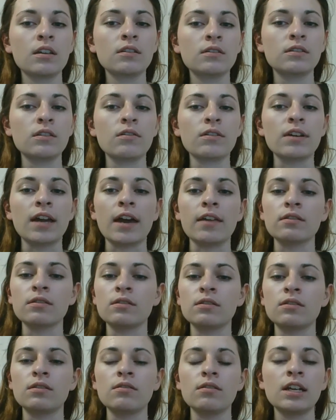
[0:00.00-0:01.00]
So yeah, the
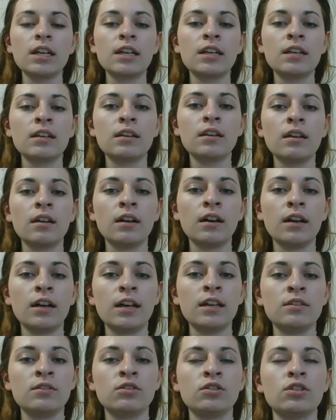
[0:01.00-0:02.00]
student
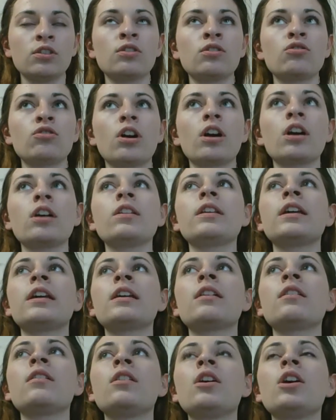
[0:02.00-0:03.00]
is just
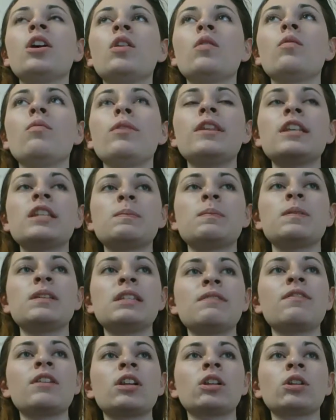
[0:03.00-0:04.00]
struggling with a
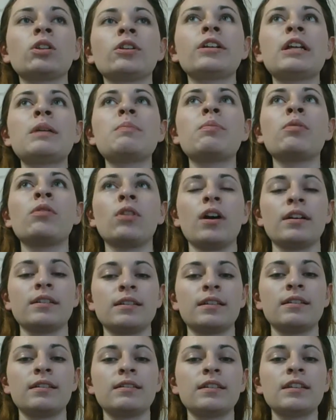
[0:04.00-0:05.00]
specific learning
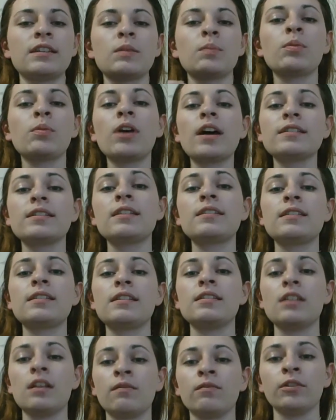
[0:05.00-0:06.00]
process, like the
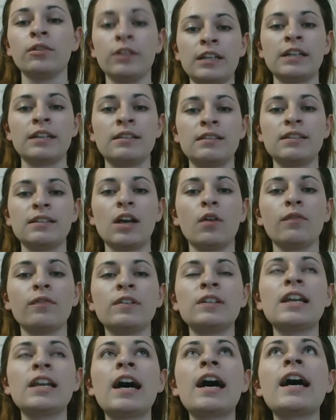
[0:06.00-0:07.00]
processes of learning itself,
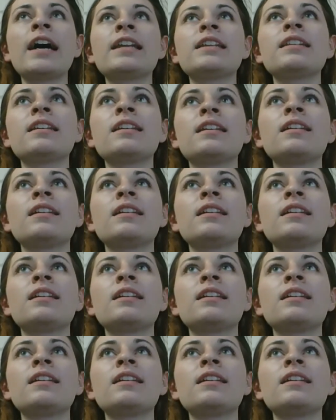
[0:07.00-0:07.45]
not